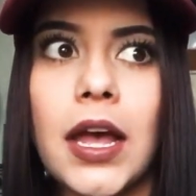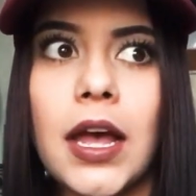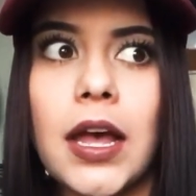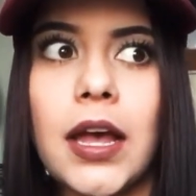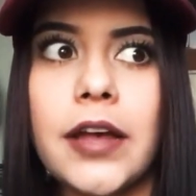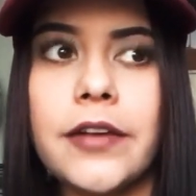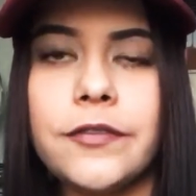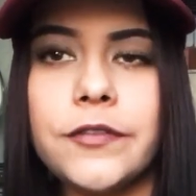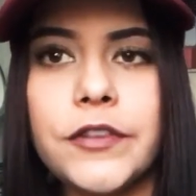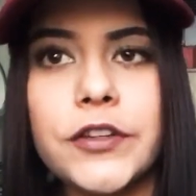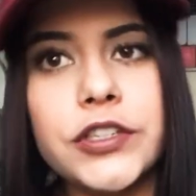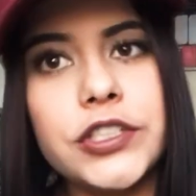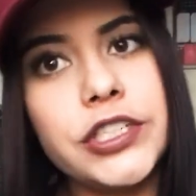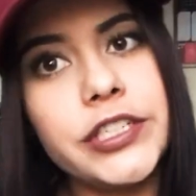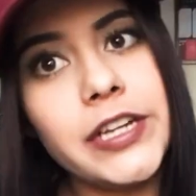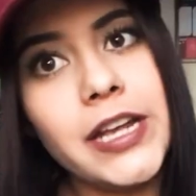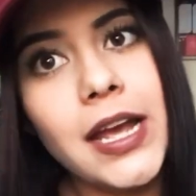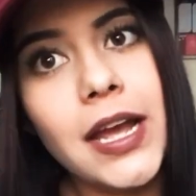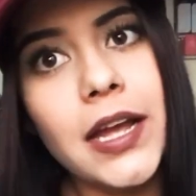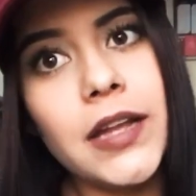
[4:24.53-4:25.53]
After
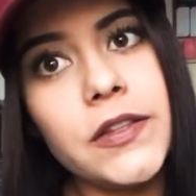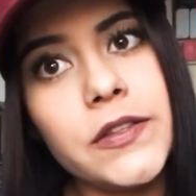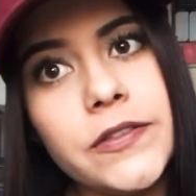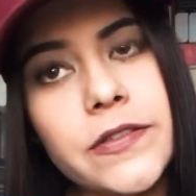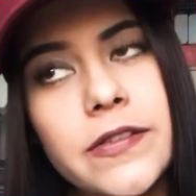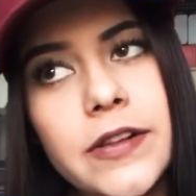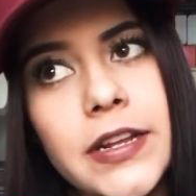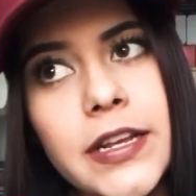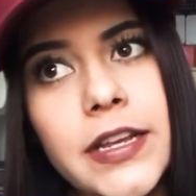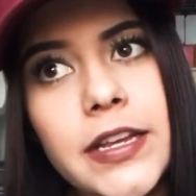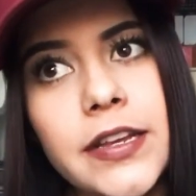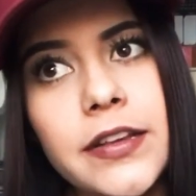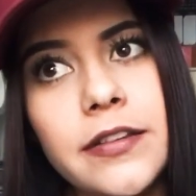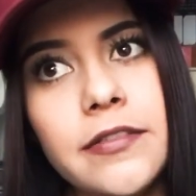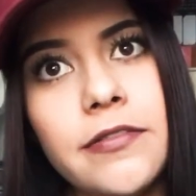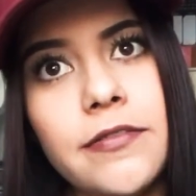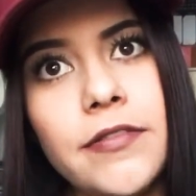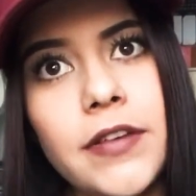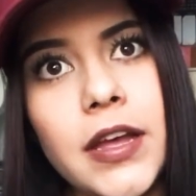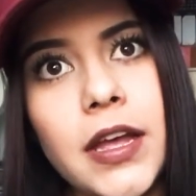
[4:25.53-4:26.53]
she had to
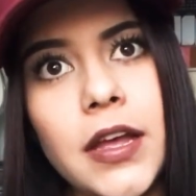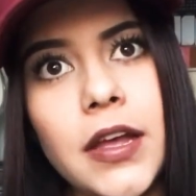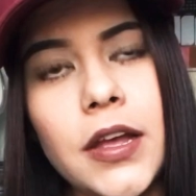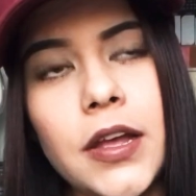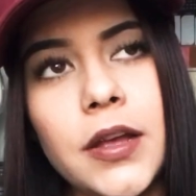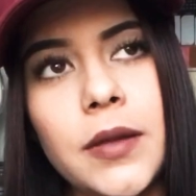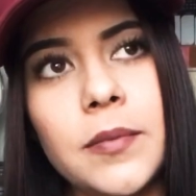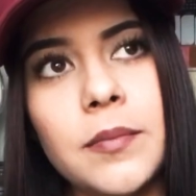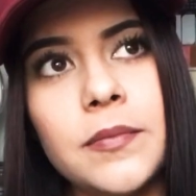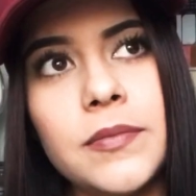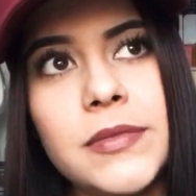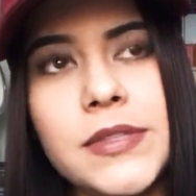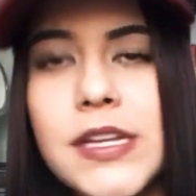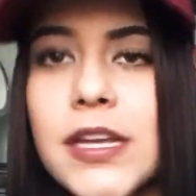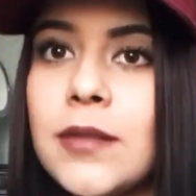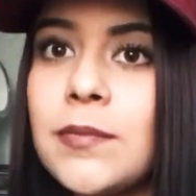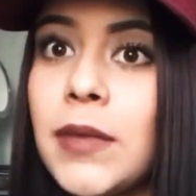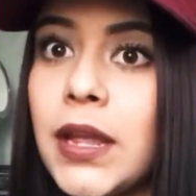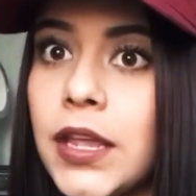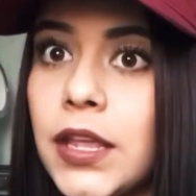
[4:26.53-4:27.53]
leave,
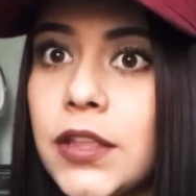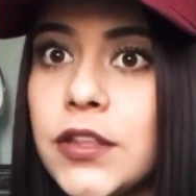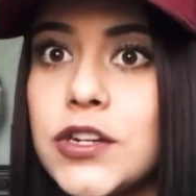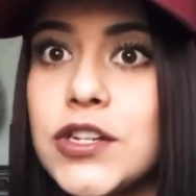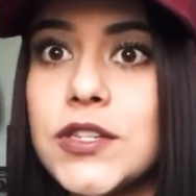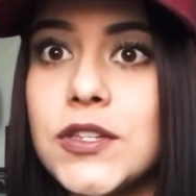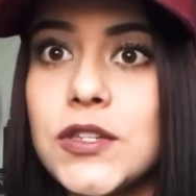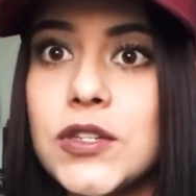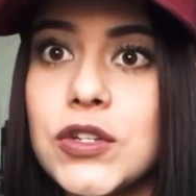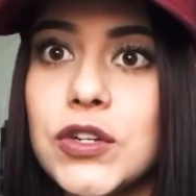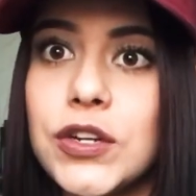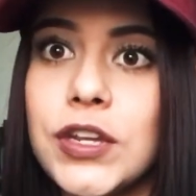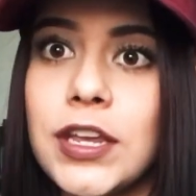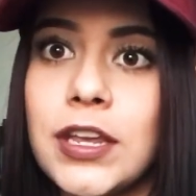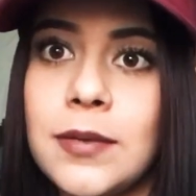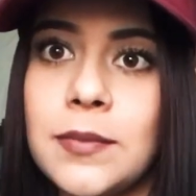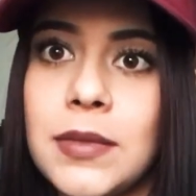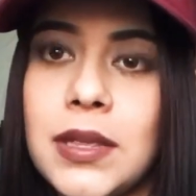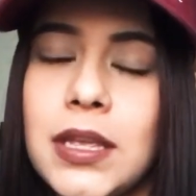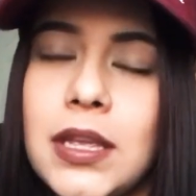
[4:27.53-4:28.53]
then my other sister
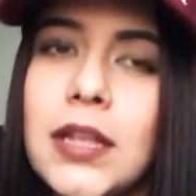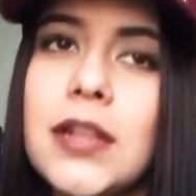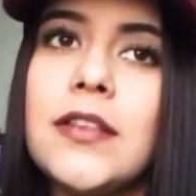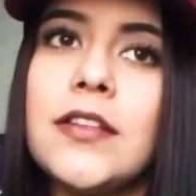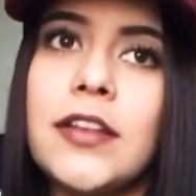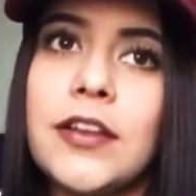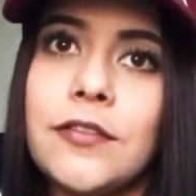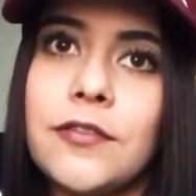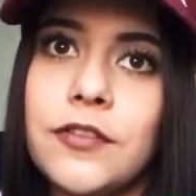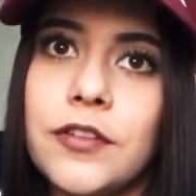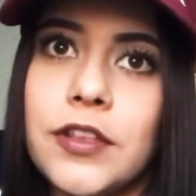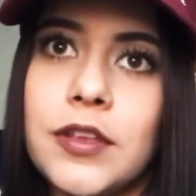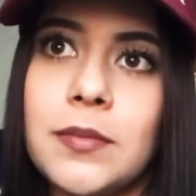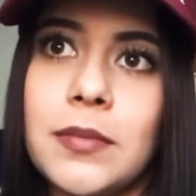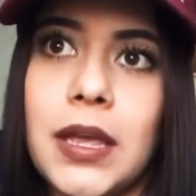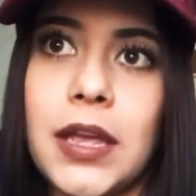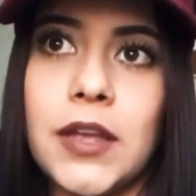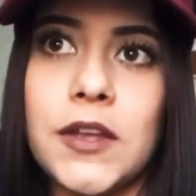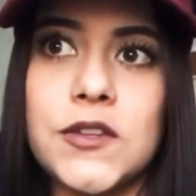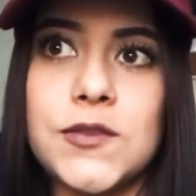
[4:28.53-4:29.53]
came in. Thankfully
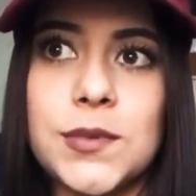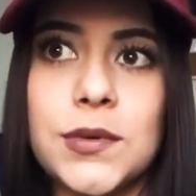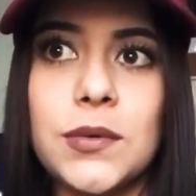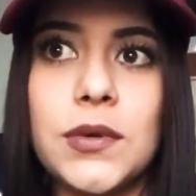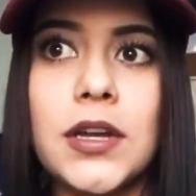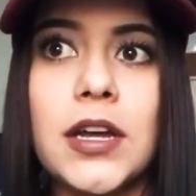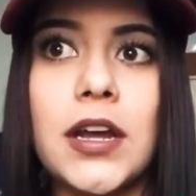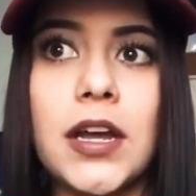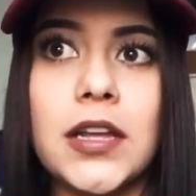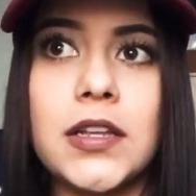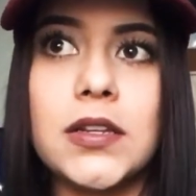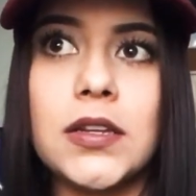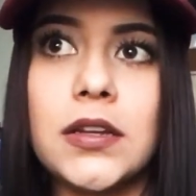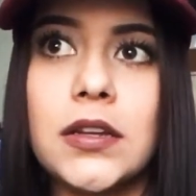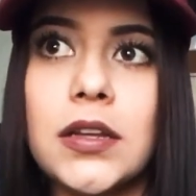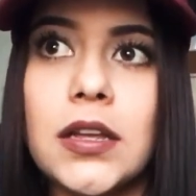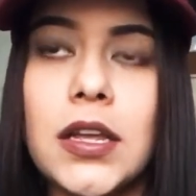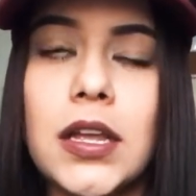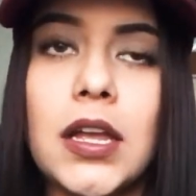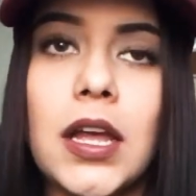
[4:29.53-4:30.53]
my husband got
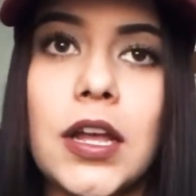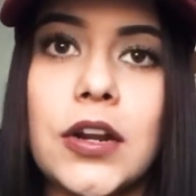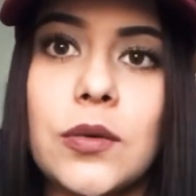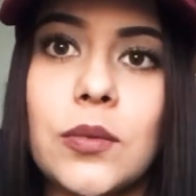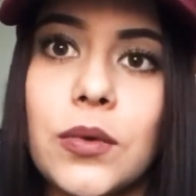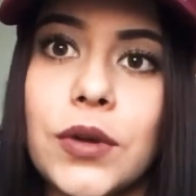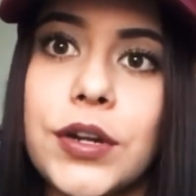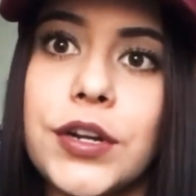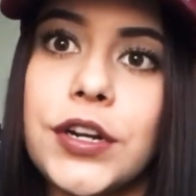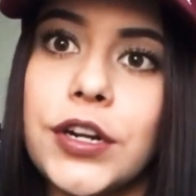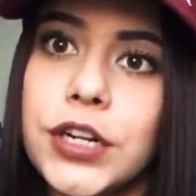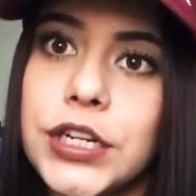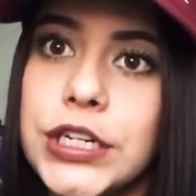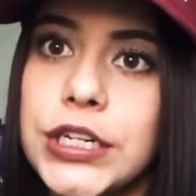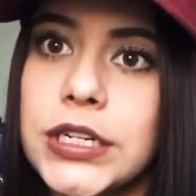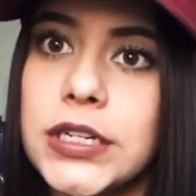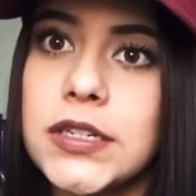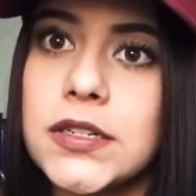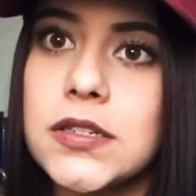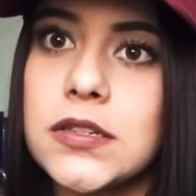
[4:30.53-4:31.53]
out of work
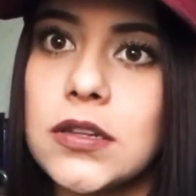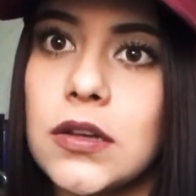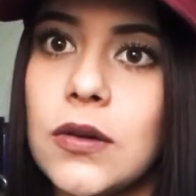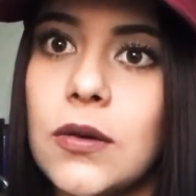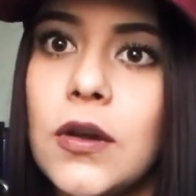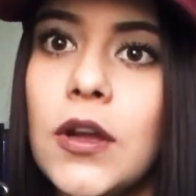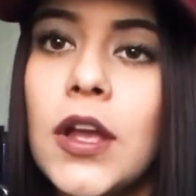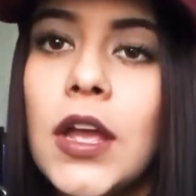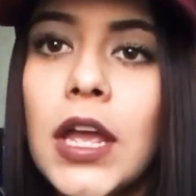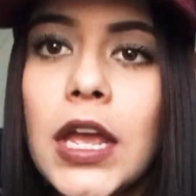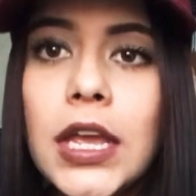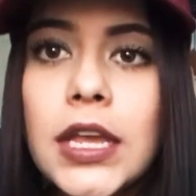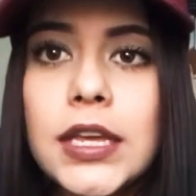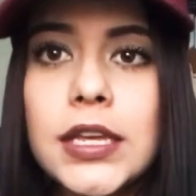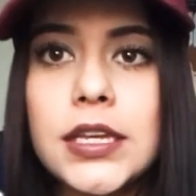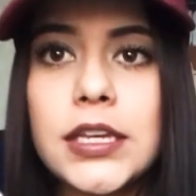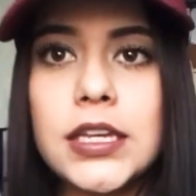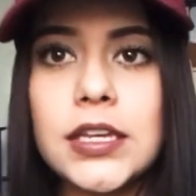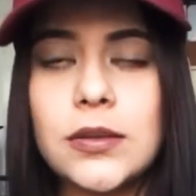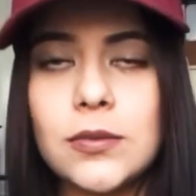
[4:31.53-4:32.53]
early, so
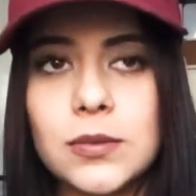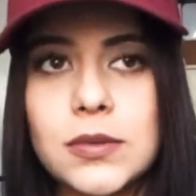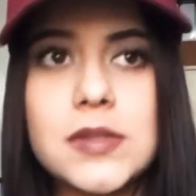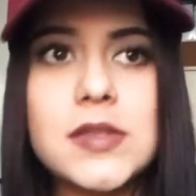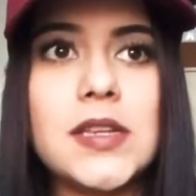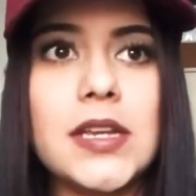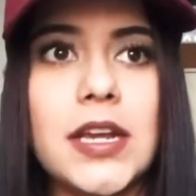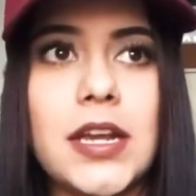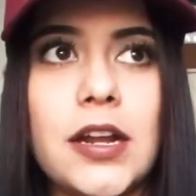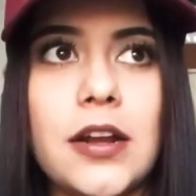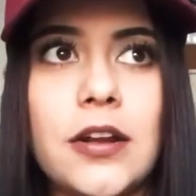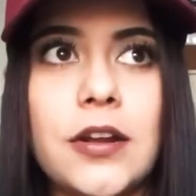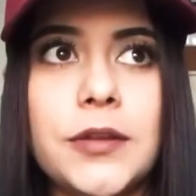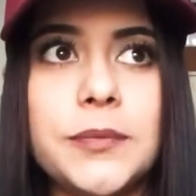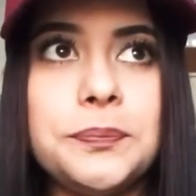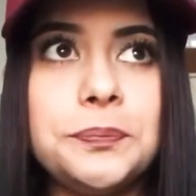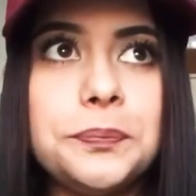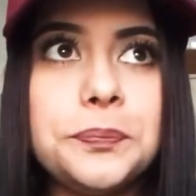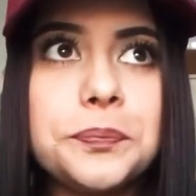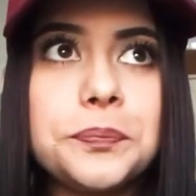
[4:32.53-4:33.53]
he was there.
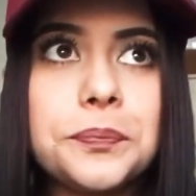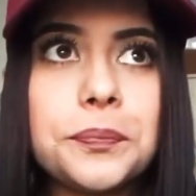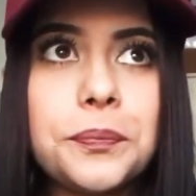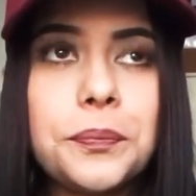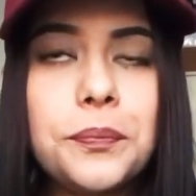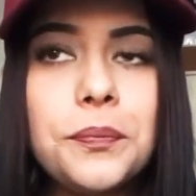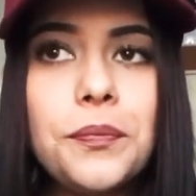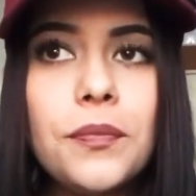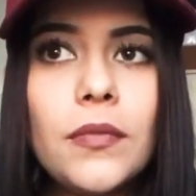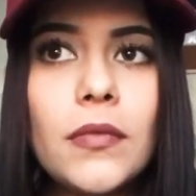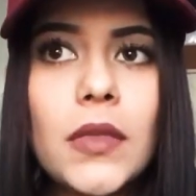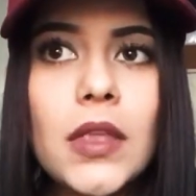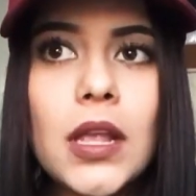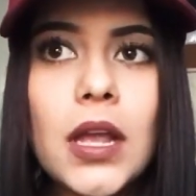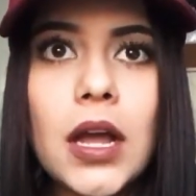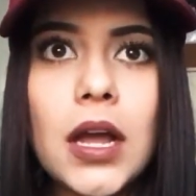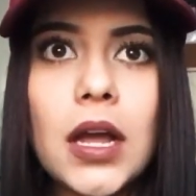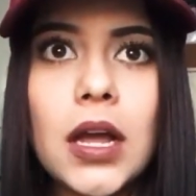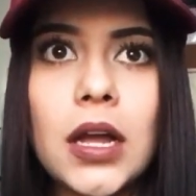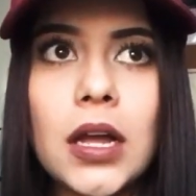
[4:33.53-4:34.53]

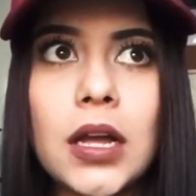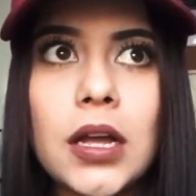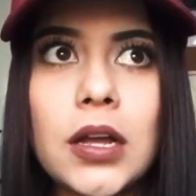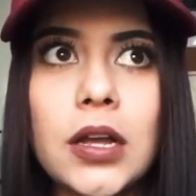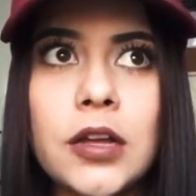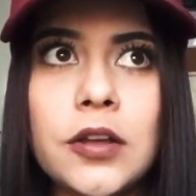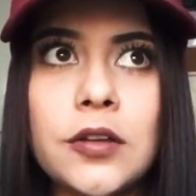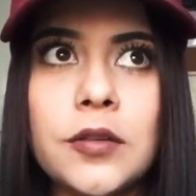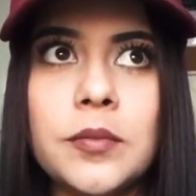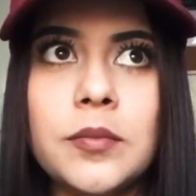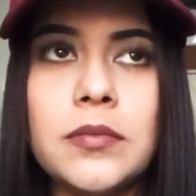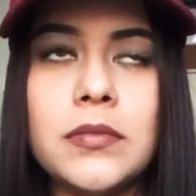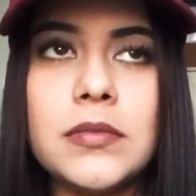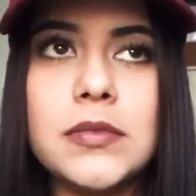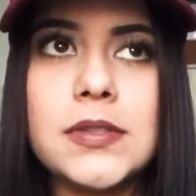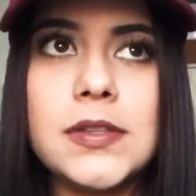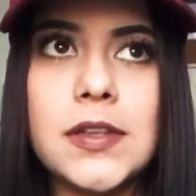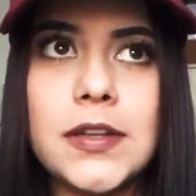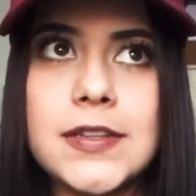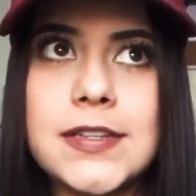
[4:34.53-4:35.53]

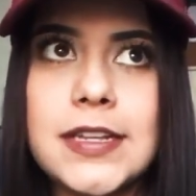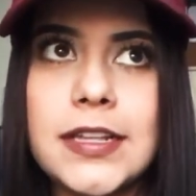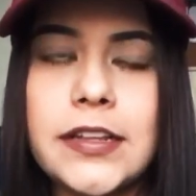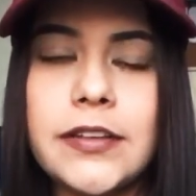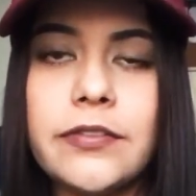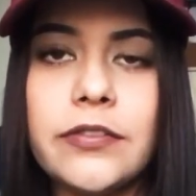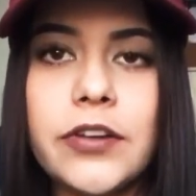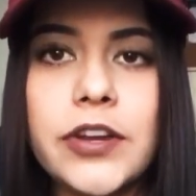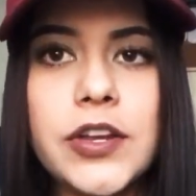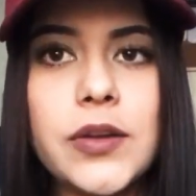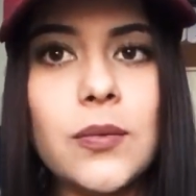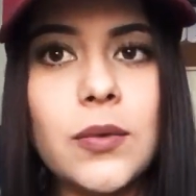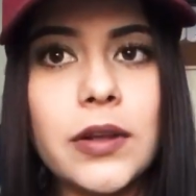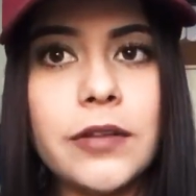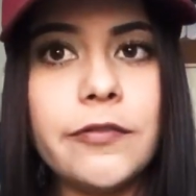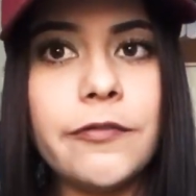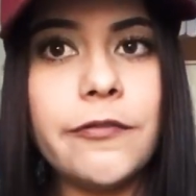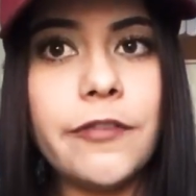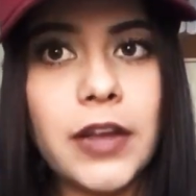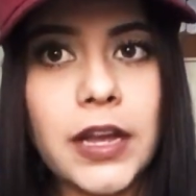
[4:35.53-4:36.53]
The delivery
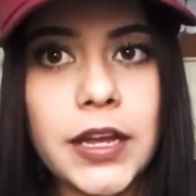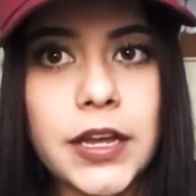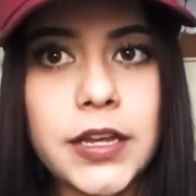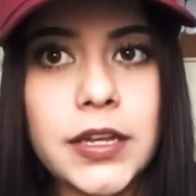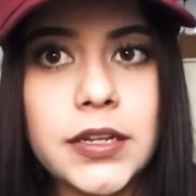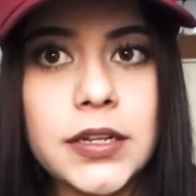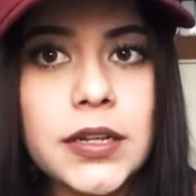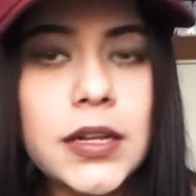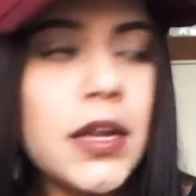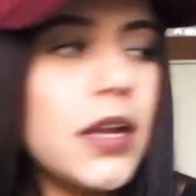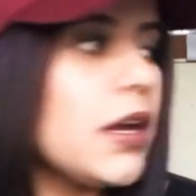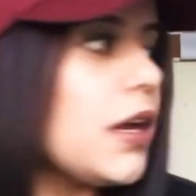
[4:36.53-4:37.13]
went fine.